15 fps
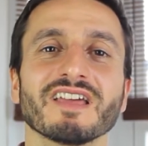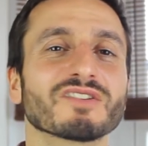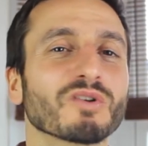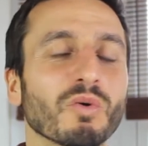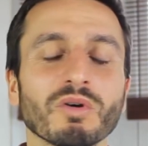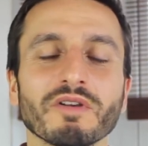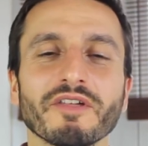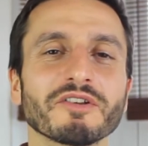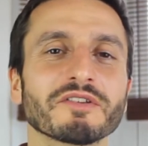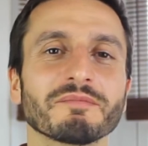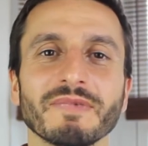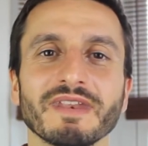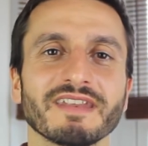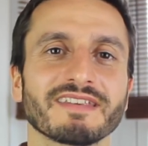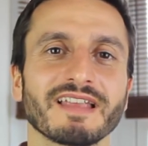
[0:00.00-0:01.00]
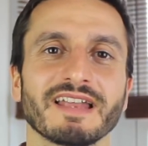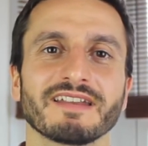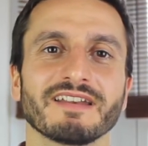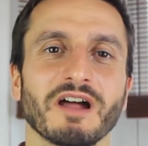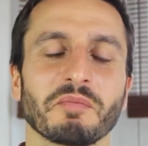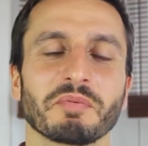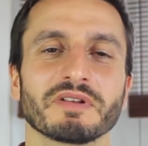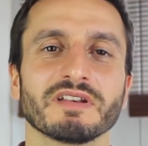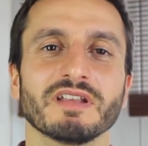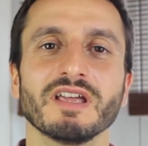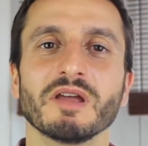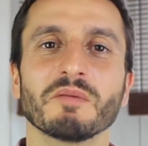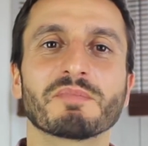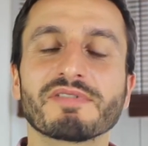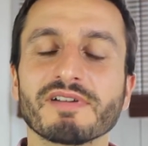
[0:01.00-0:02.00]
So all of those minutes added up and
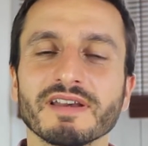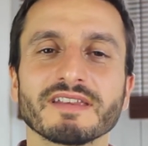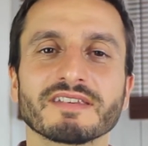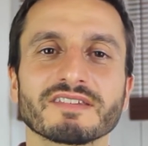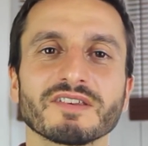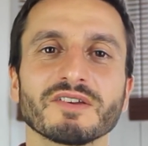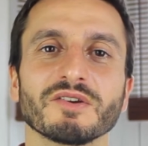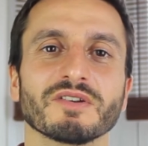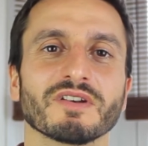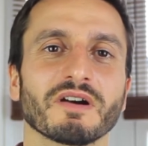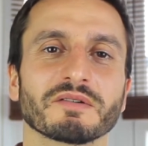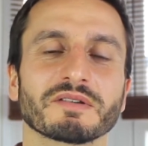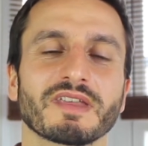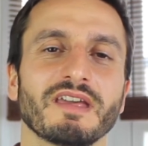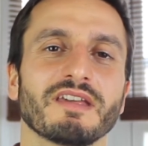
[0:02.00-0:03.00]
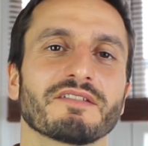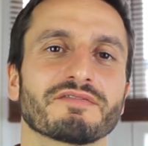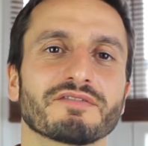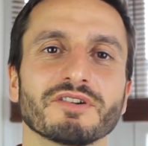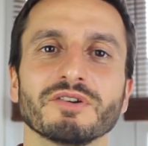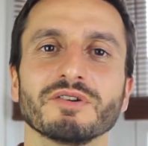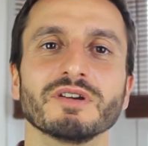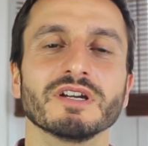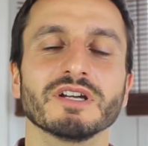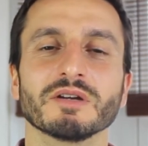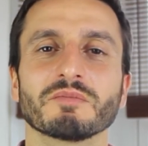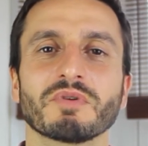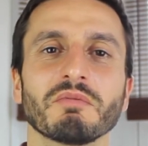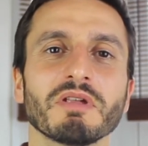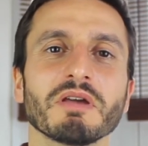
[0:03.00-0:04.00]
pretty soon I was getting through
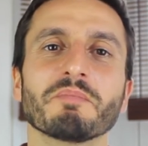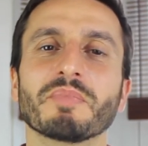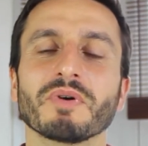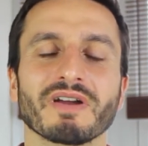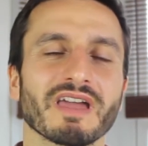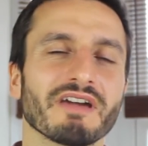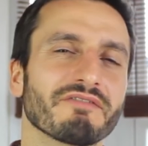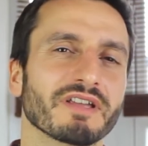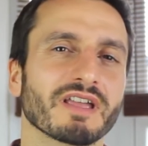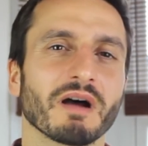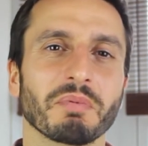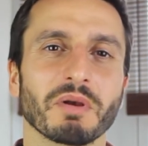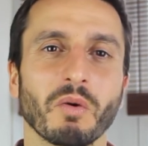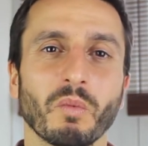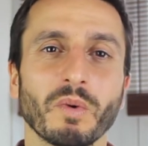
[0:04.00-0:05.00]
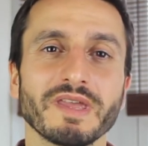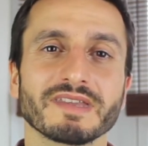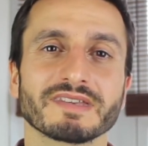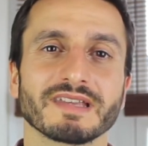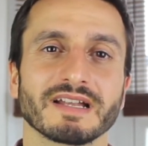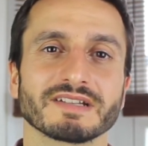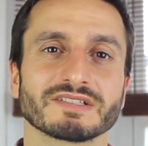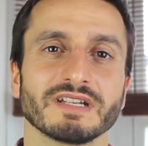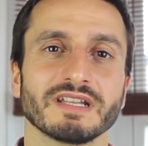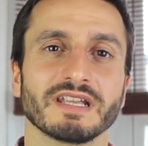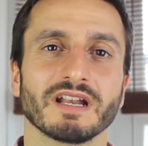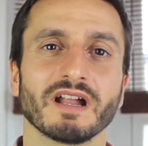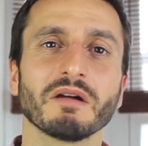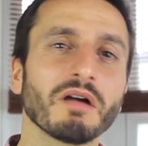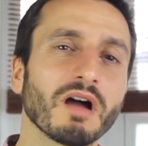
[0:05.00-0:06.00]
probably a book every couple of weeks actually.
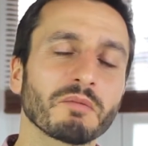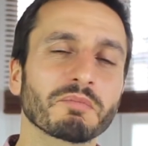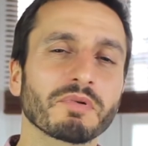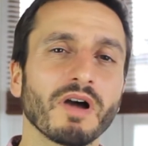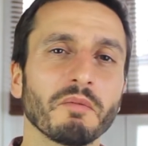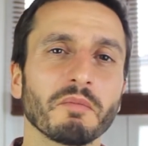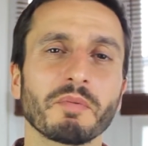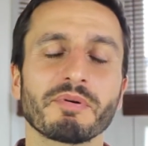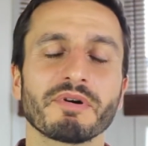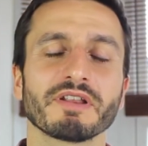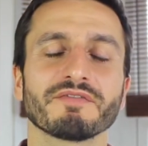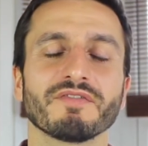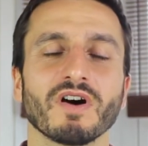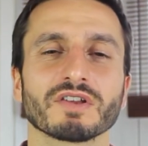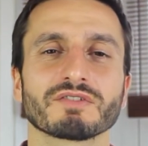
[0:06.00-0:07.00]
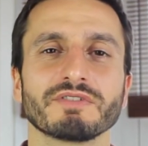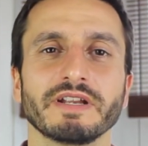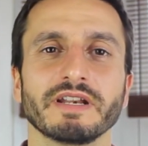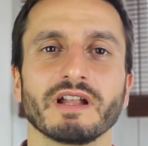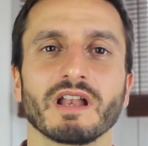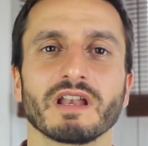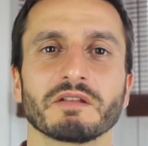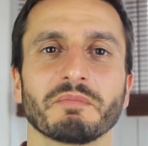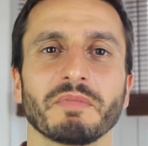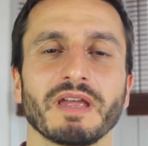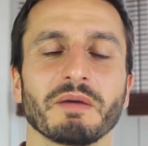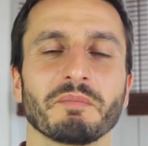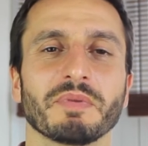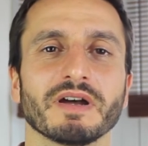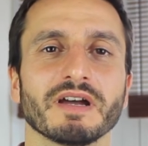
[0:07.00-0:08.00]
And I, am I'm a pretty fast reader, I'll
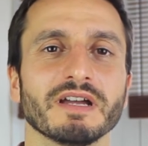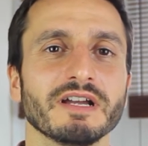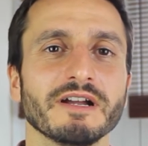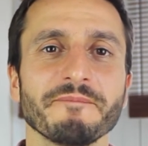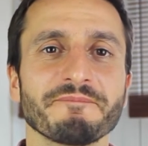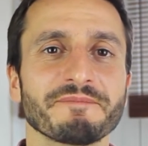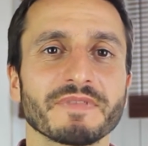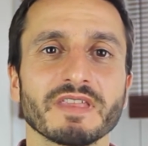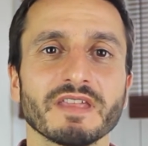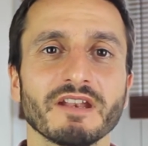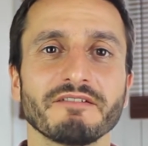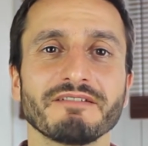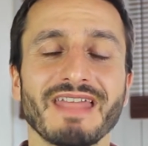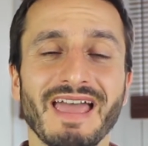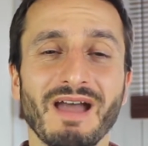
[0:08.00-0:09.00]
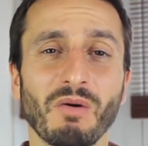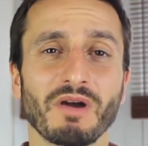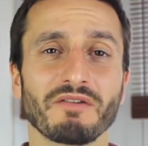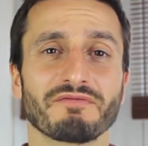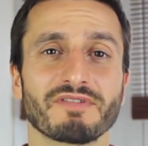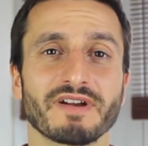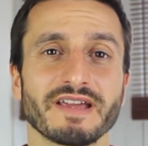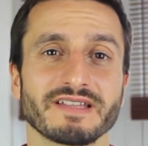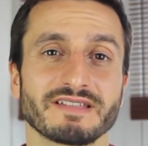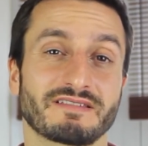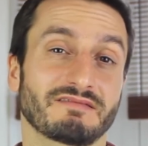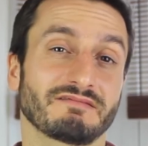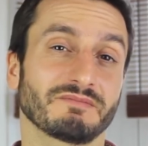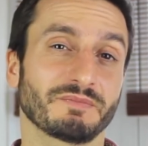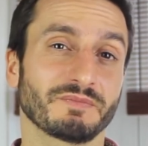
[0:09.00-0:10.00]
admit, but you know, now I've read
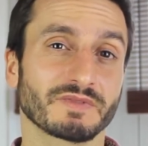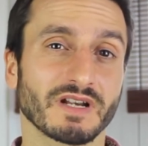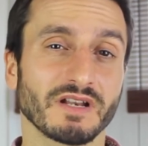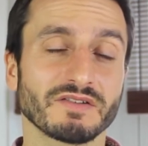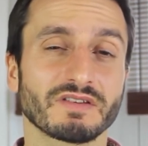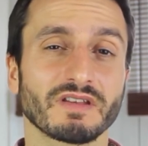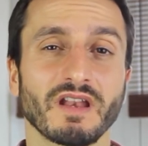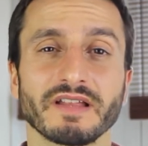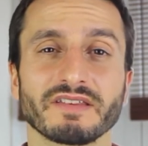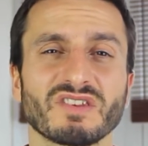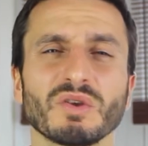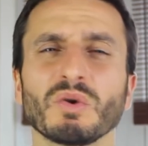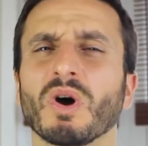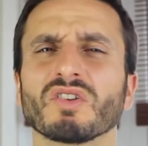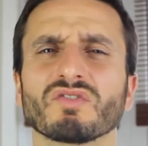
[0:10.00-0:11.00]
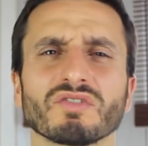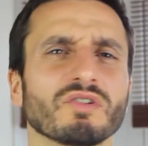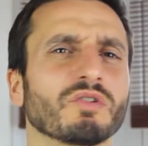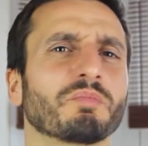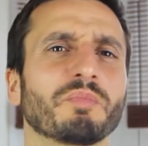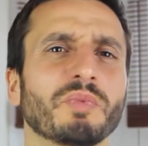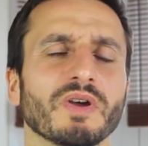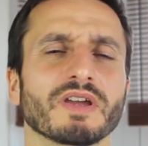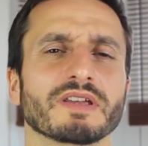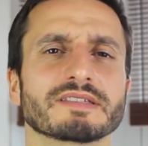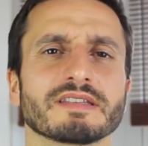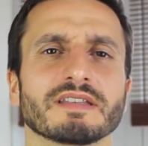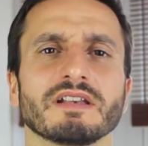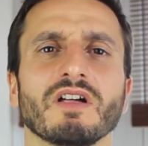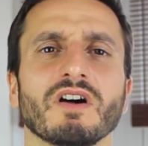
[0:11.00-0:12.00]
close to like 200 odd
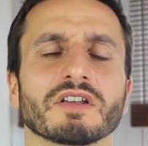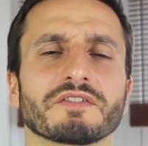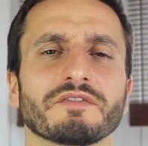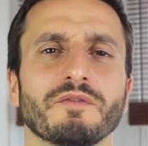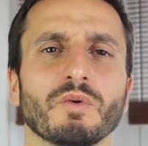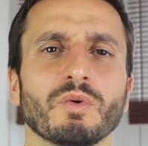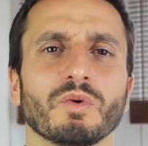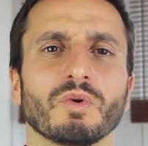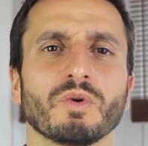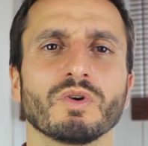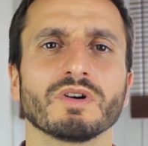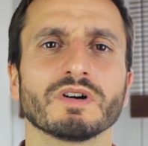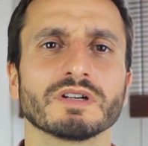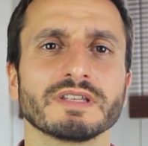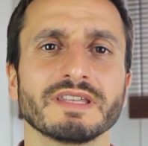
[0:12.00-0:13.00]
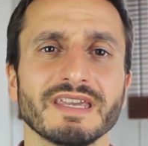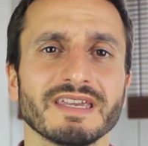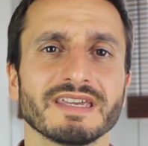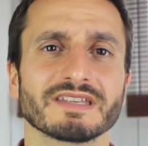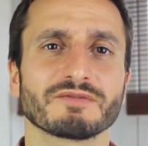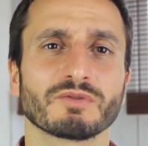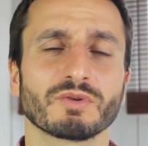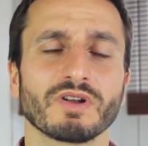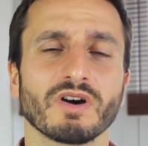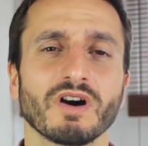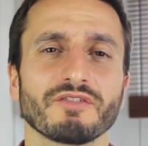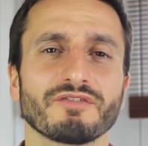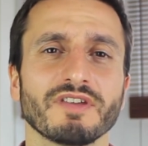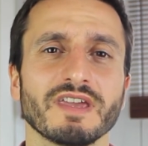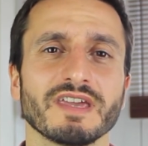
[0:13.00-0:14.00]
books in the last four years, four and a
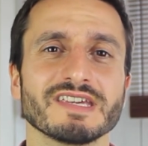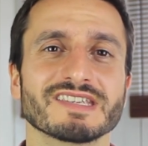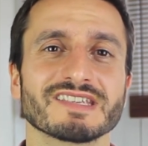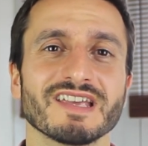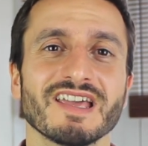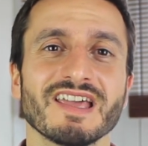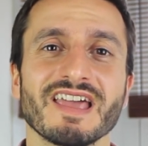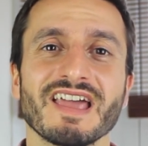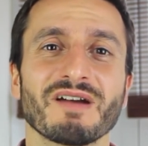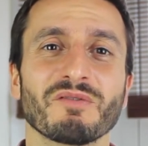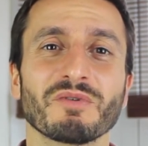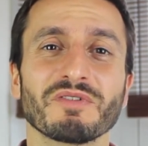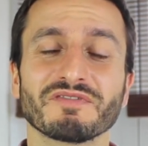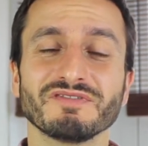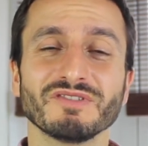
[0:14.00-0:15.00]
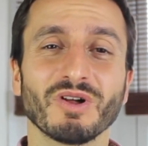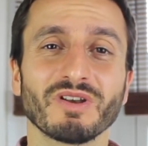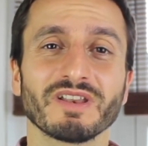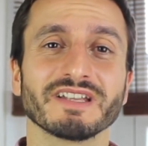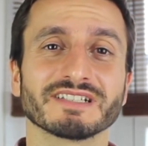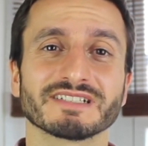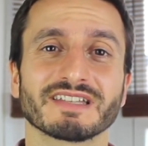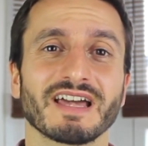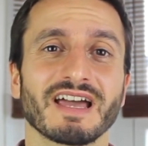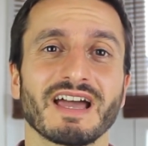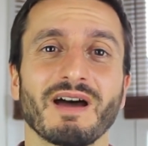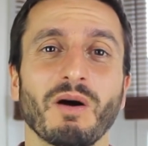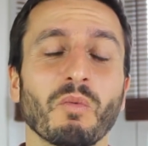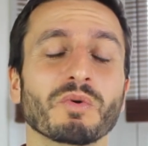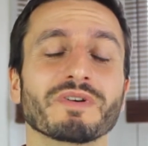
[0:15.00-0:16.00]
half years, with knowledge
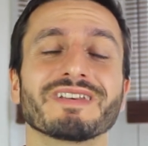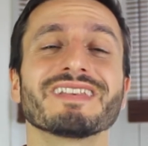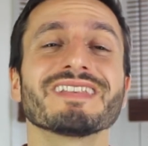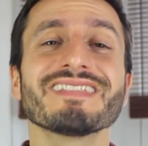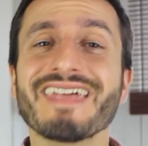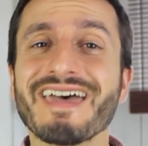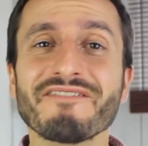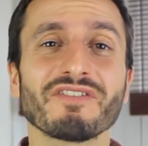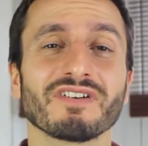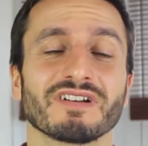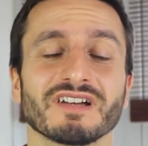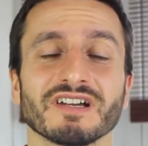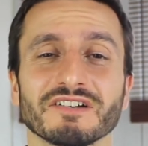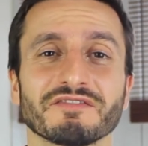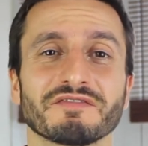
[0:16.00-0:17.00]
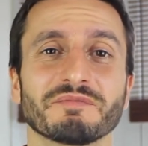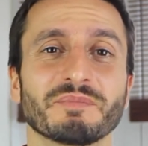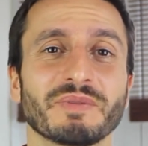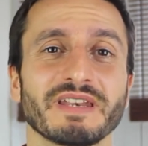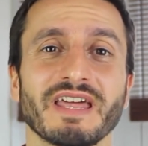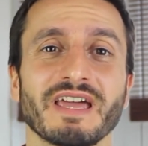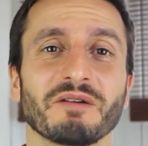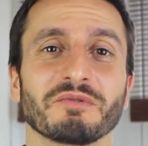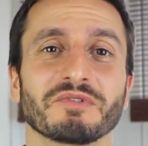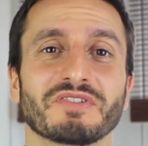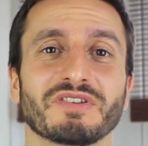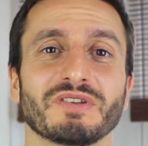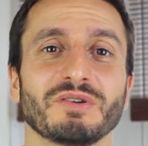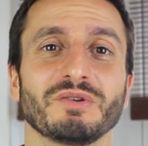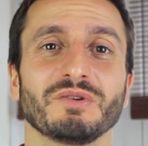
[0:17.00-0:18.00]
that I would never have been able
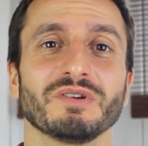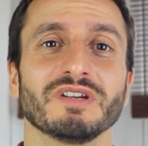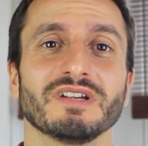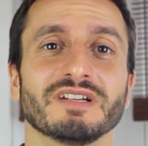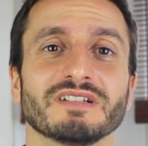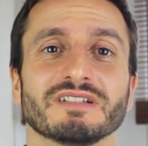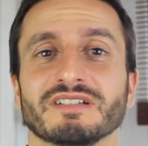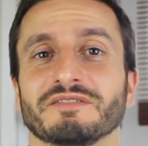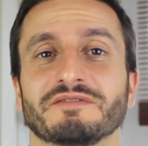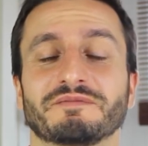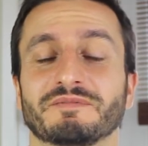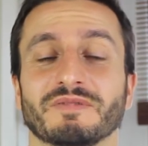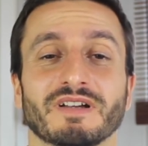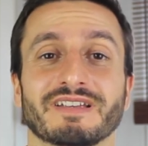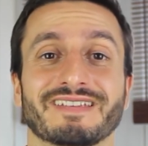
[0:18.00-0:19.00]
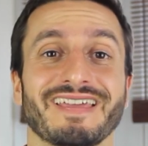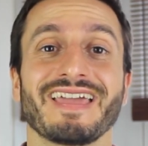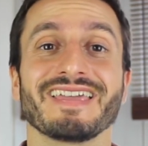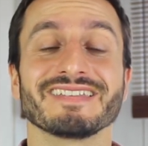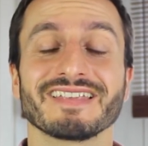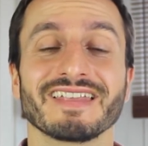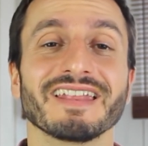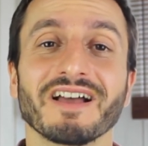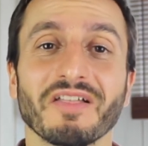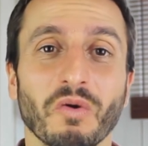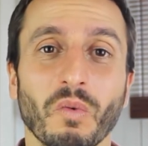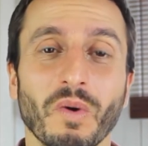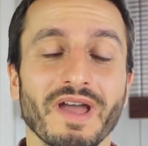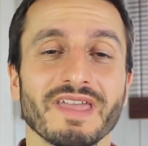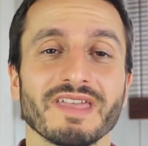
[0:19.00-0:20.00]
to have gained any other
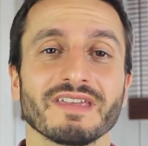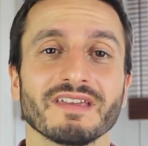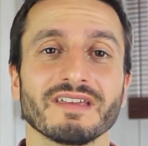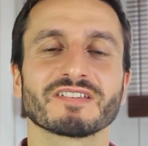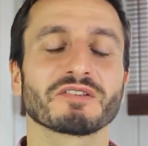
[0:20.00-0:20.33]
way.